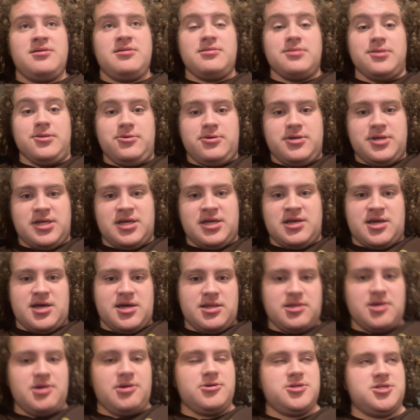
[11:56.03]
Luka can get
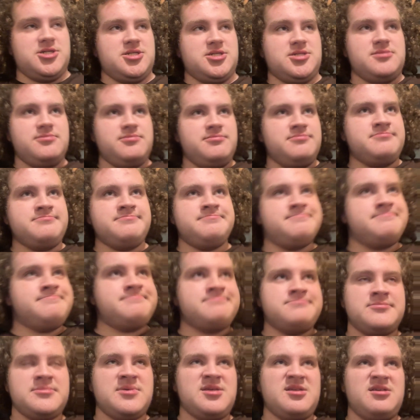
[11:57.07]
there just
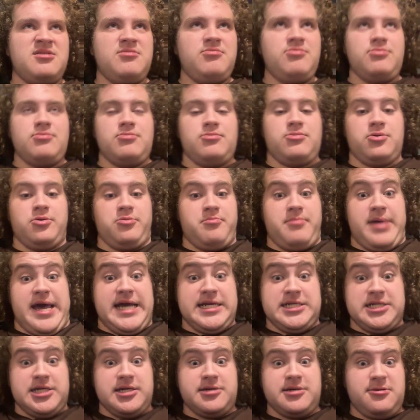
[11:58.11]
through
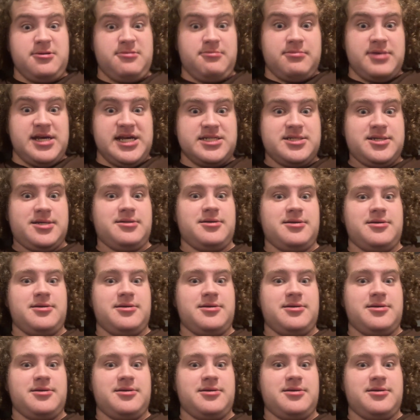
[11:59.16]
magic, basically.